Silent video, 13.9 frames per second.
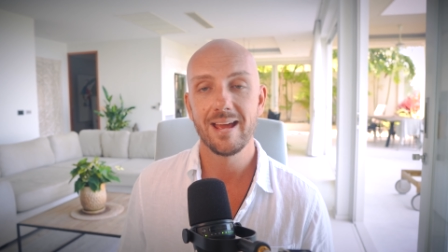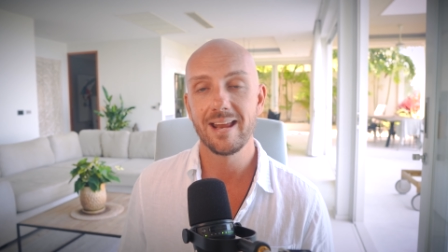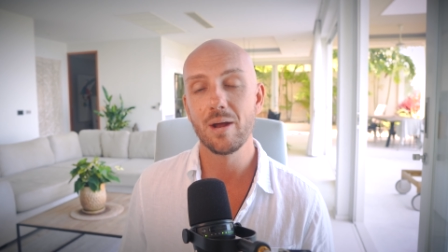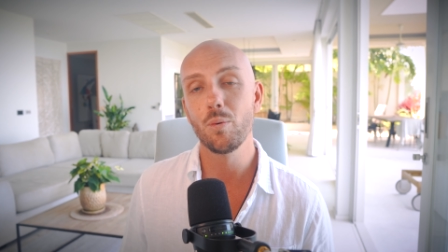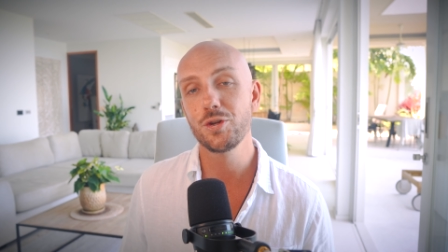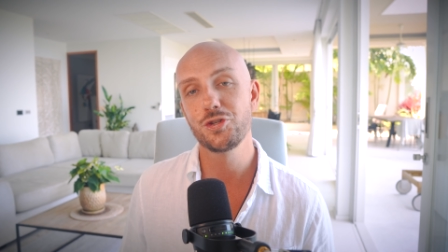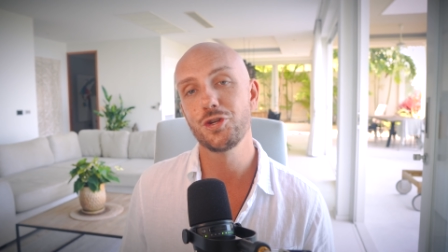And
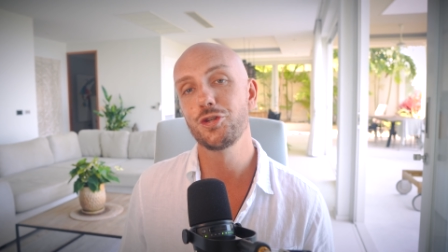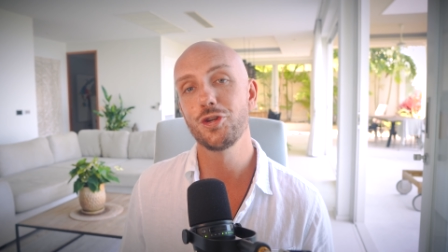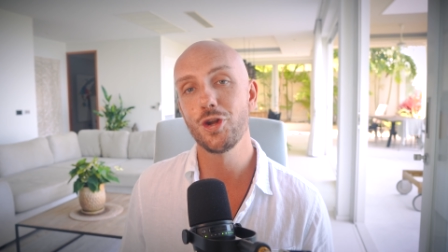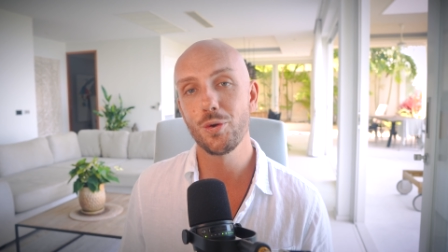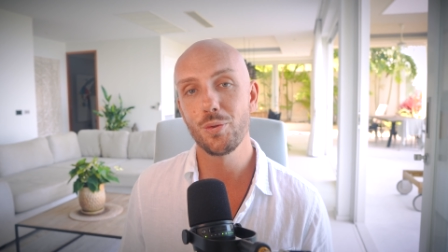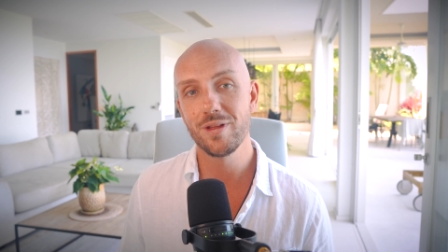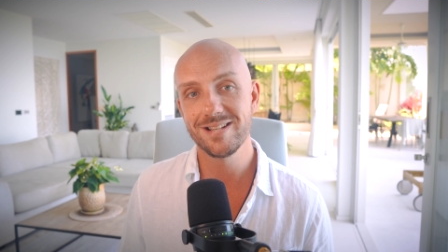I want you to
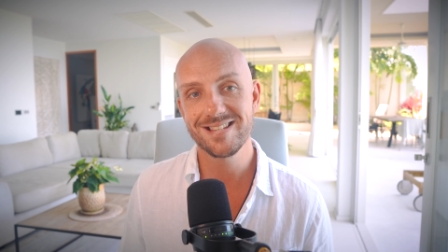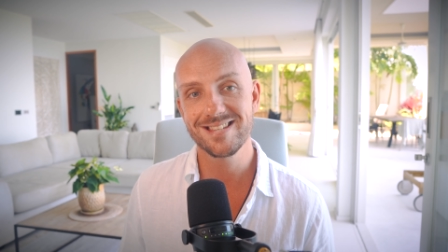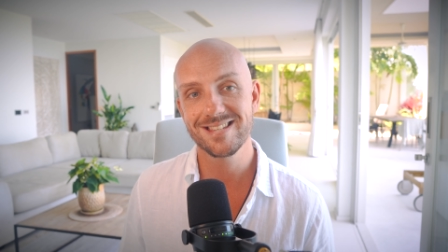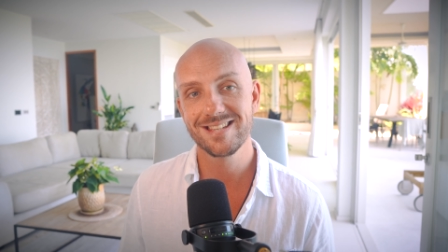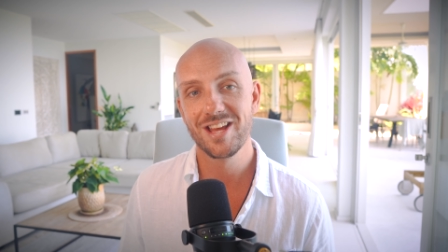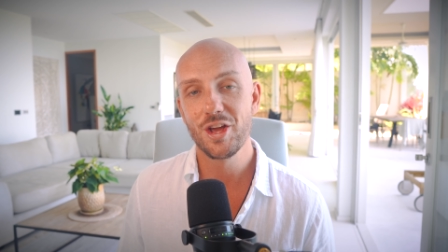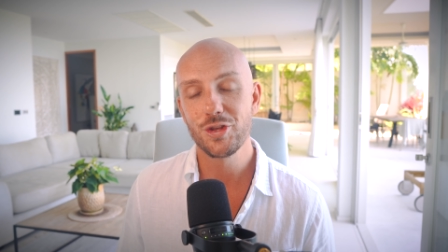know
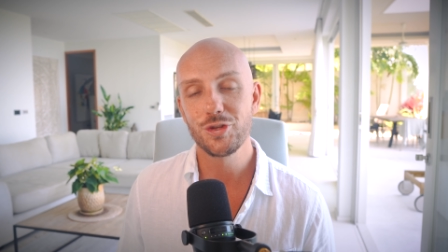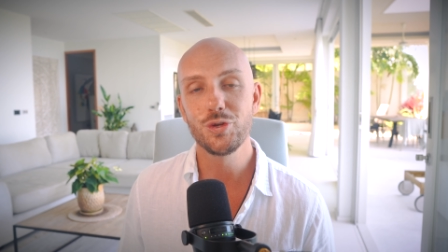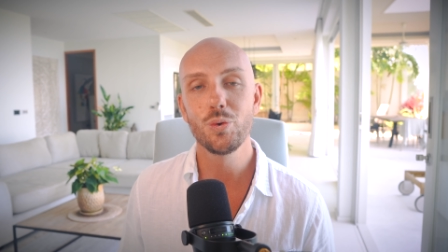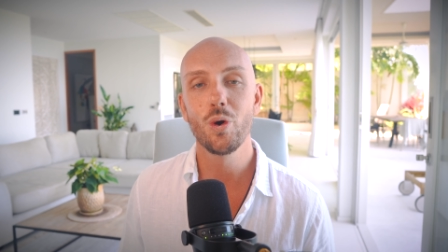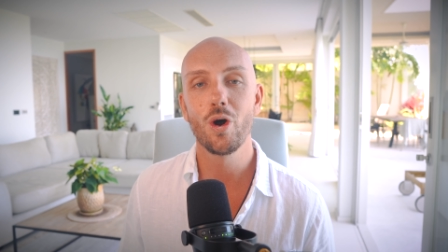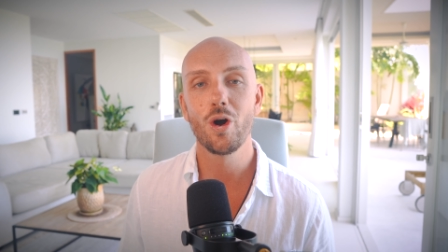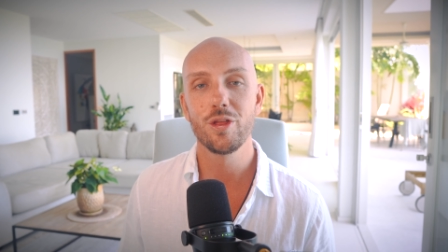this.
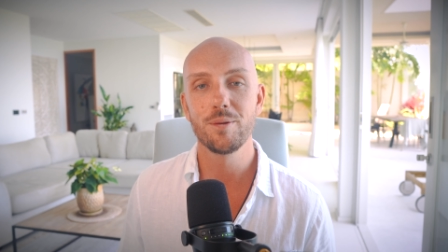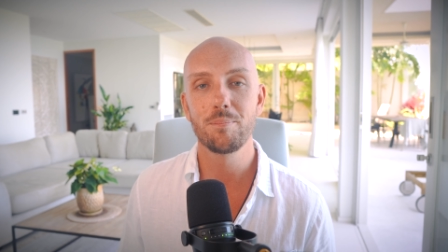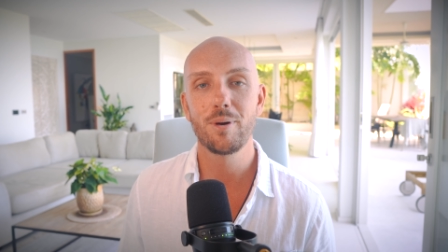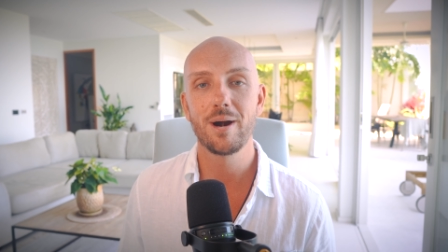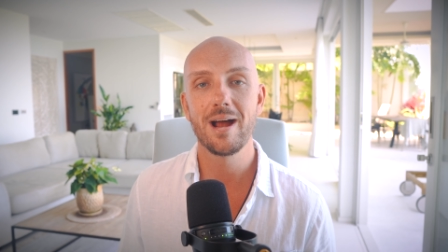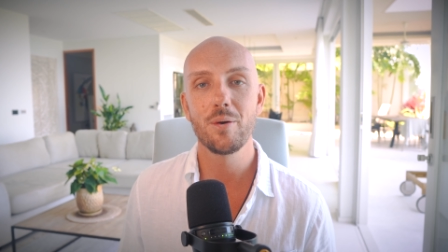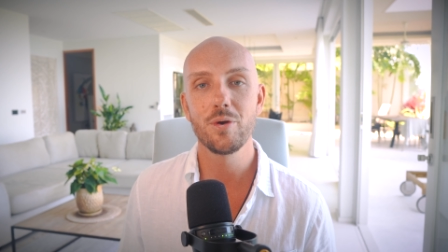you are the
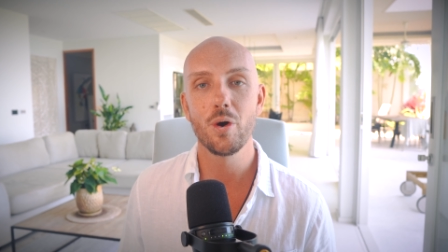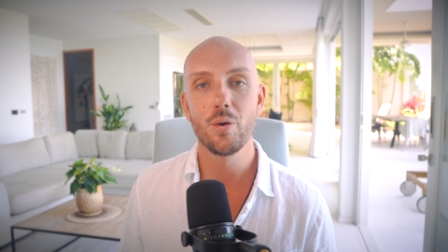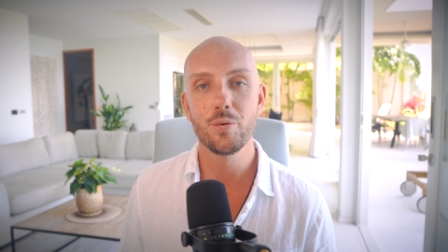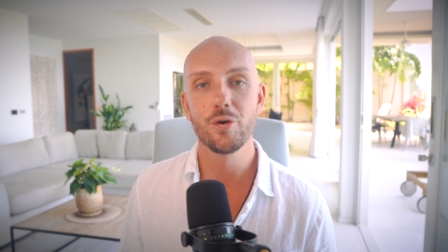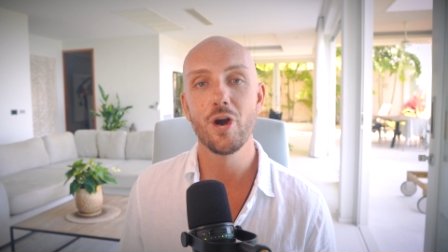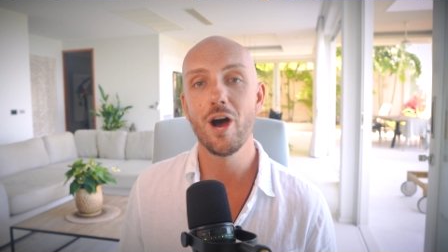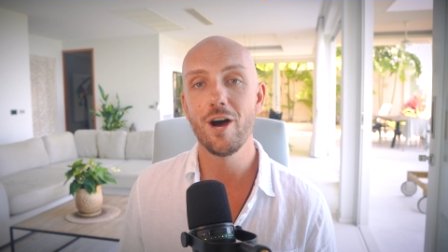proud
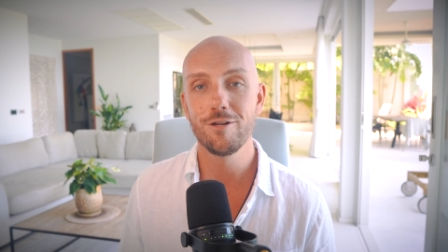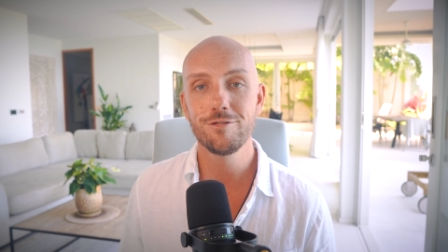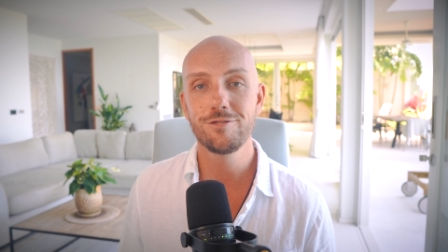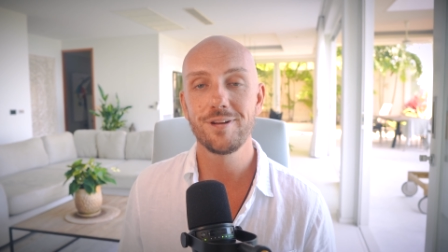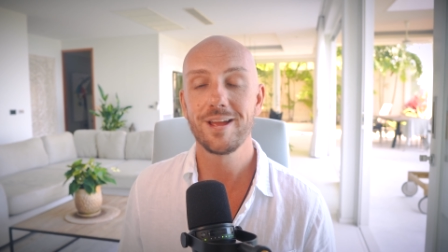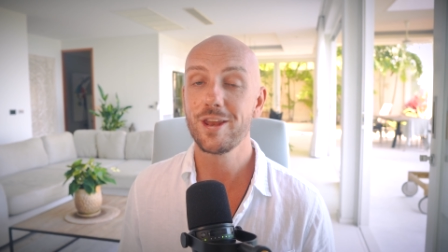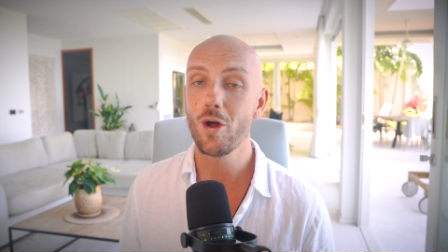owner
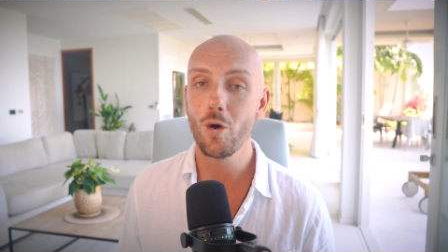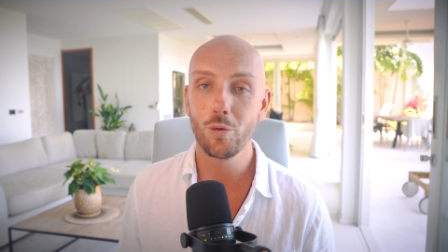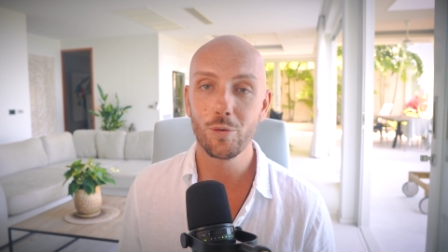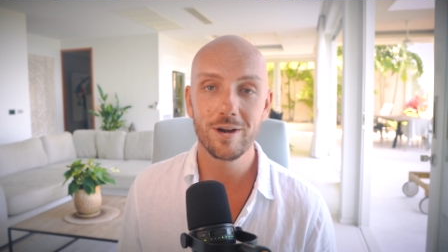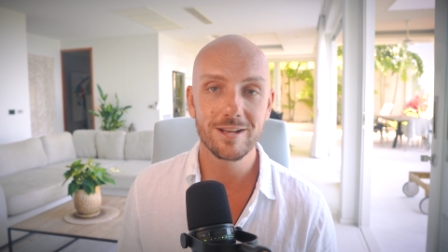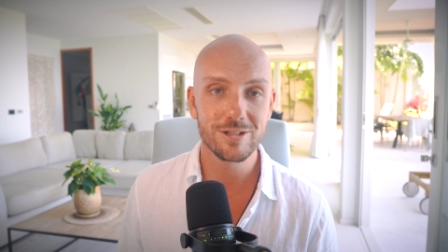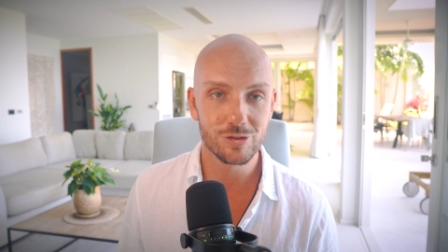of and
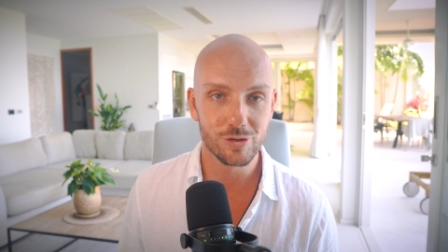already